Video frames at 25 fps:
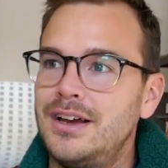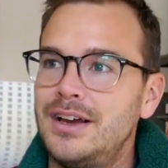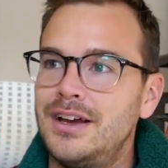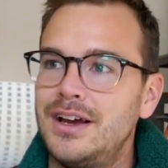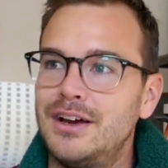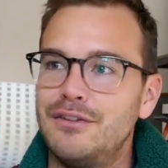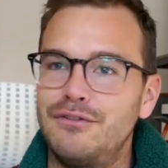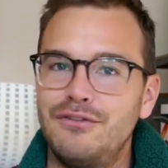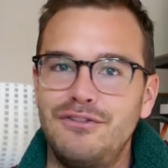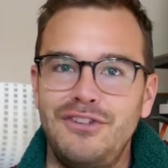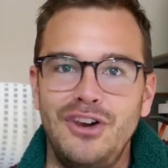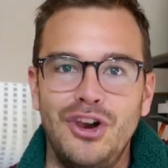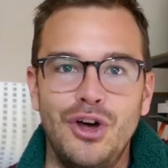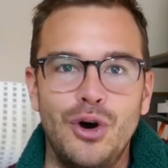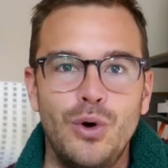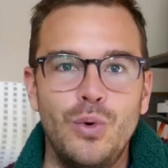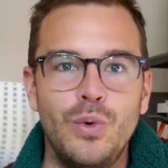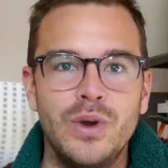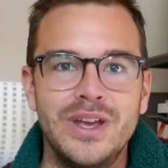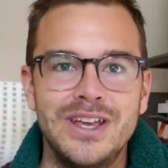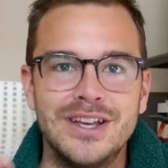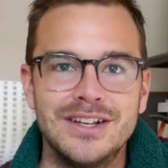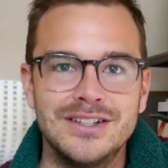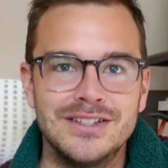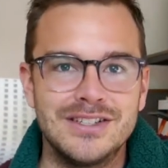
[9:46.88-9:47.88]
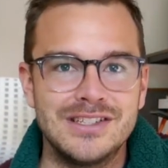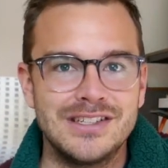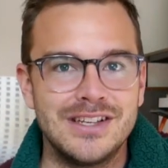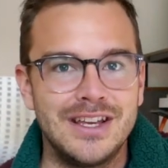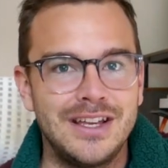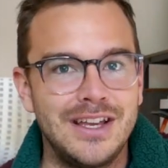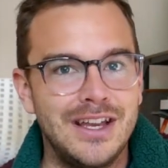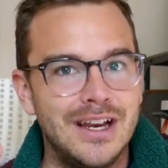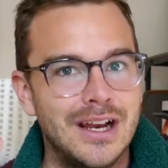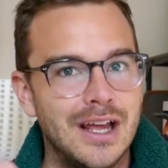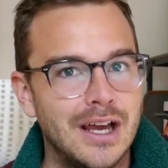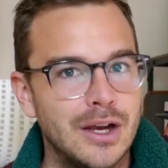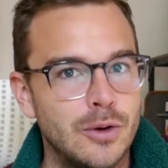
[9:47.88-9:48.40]
a flowy and
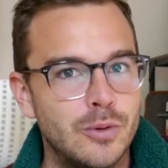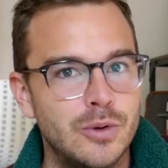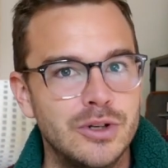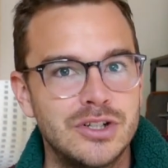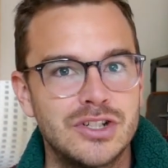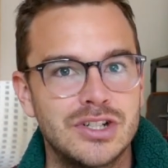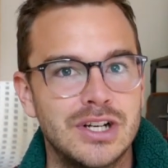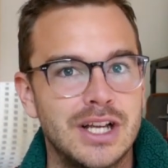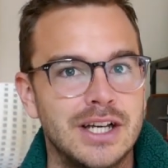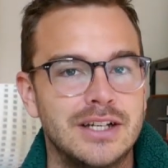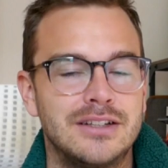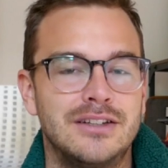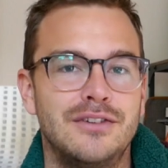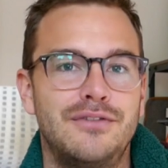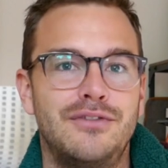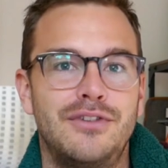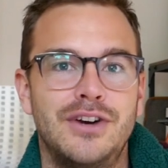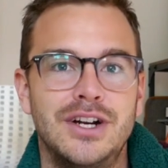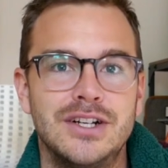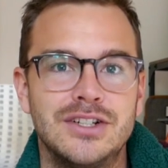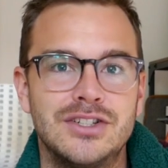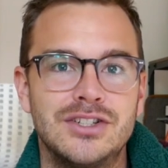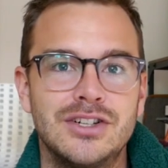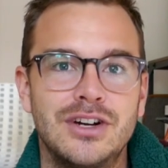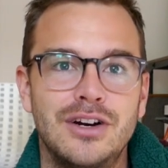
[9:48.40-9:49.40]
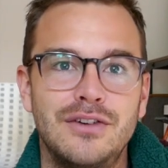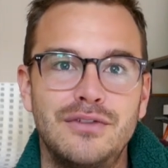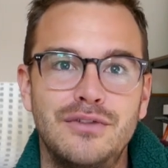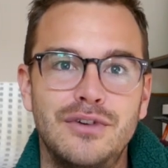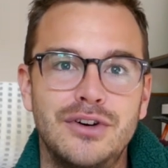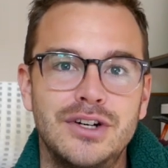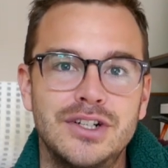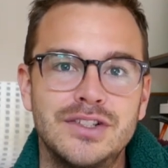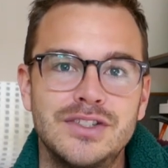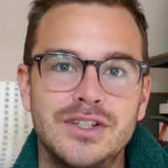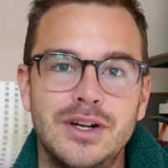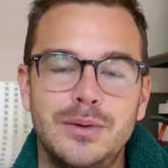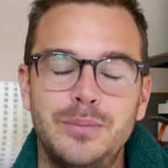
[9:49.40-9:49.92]
singy language like the French are, for
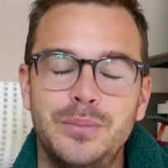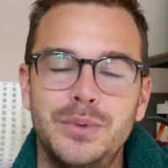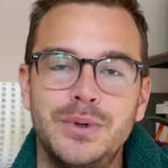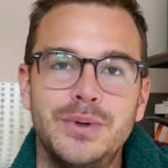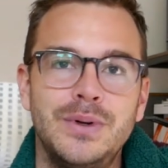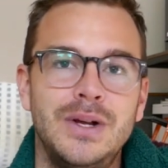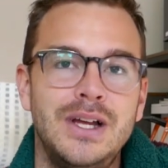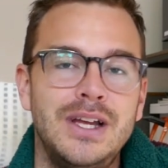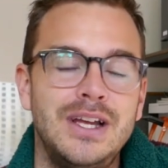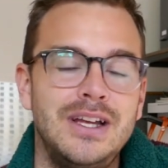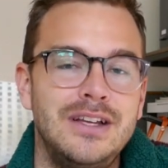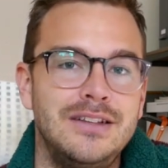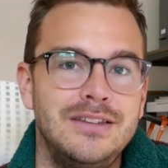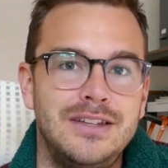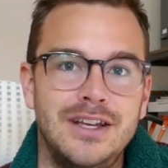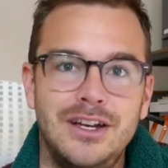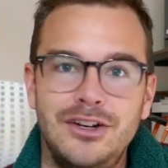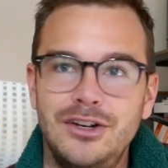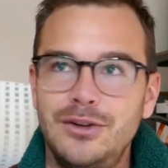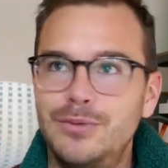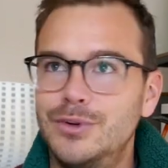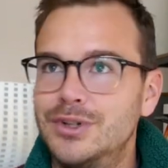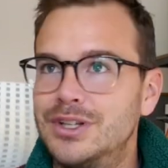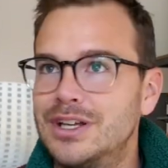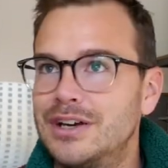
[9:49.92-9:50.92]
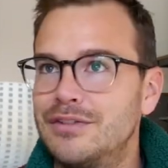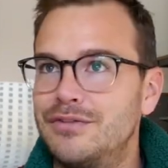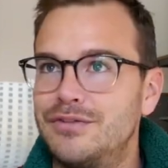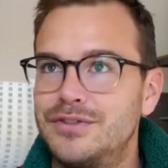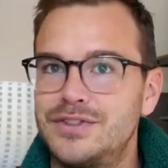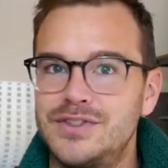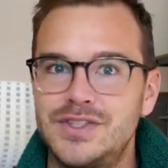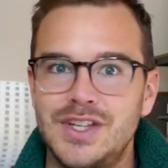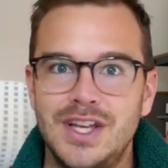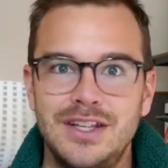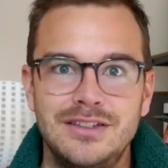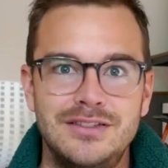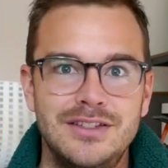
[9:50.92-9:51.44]
example. There you would have
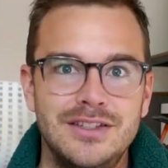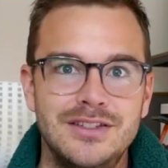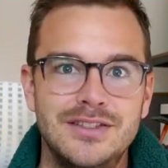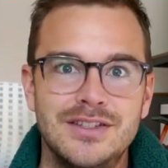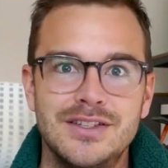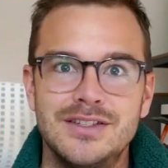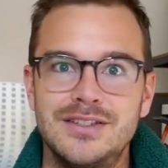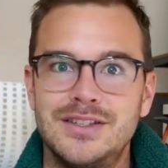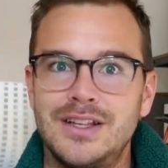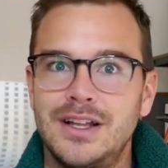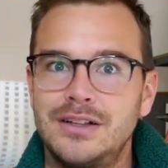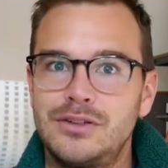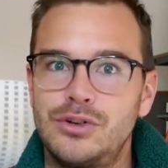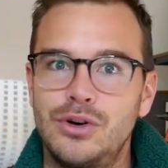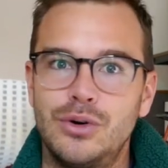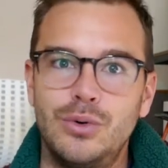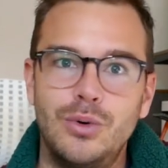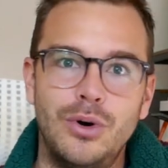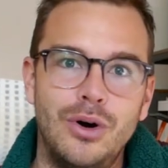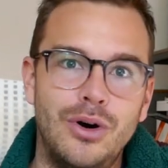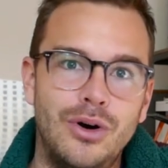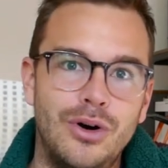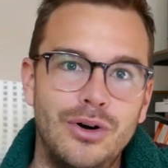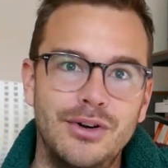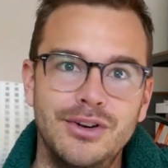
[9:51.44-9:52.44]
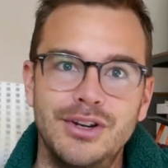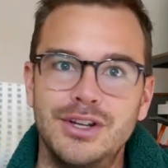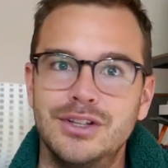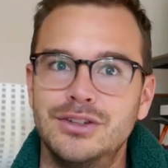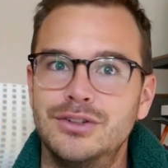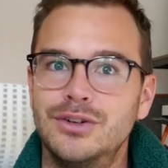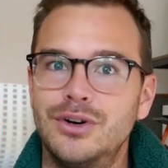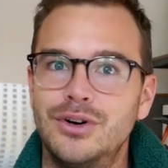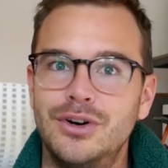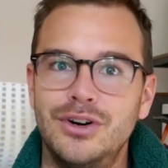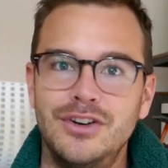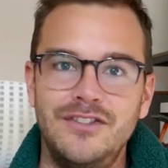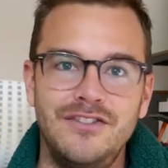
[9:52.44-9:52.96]
sentences that go on and
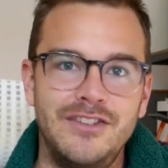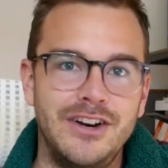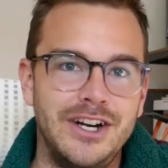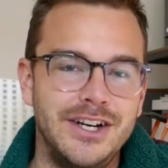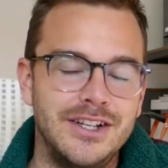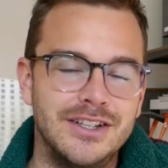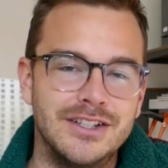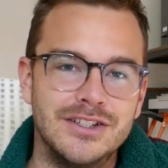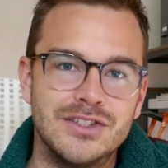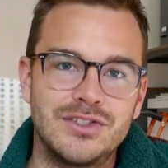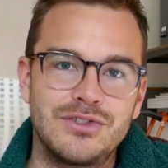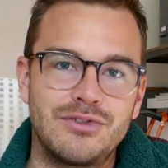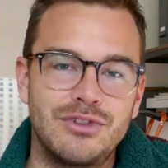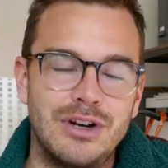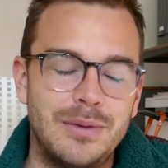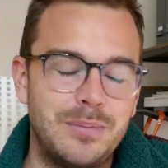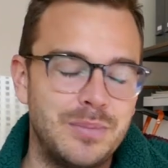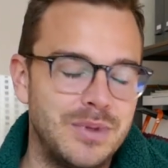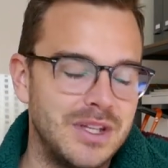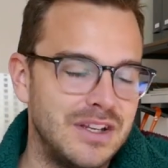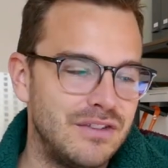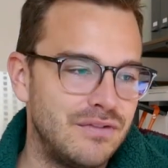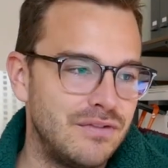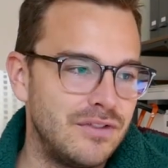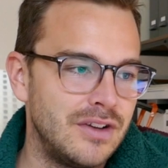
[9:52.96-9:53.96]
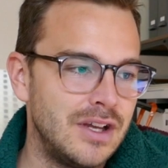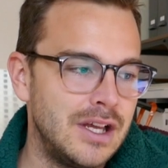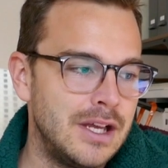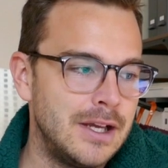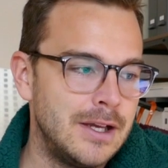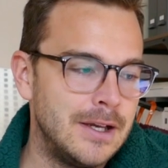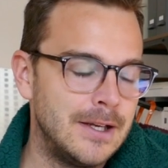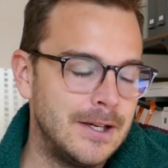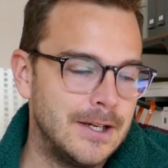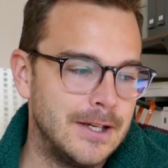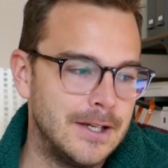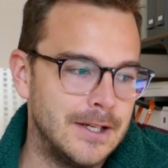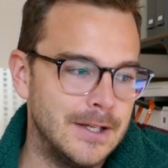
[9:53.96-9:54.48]
on, very descriptive.
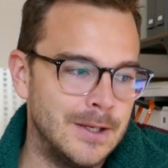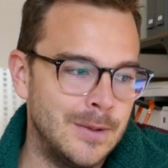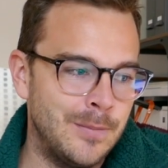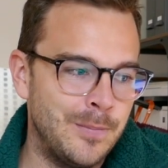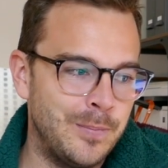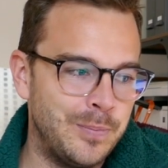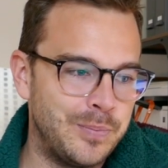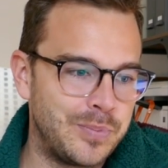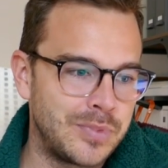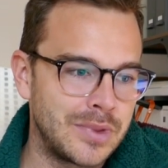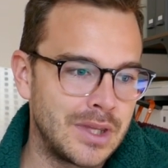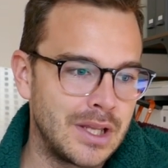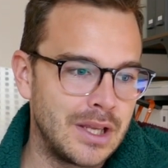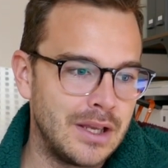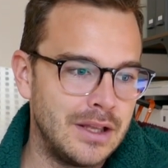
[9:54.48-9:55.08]
Um,